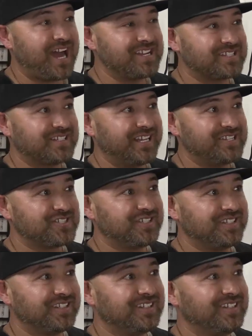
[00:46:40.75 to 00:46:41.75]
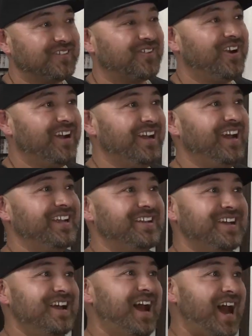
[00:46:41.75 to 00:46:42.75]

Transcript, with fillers: isolation. Yeah, yeah, yeah. yeah.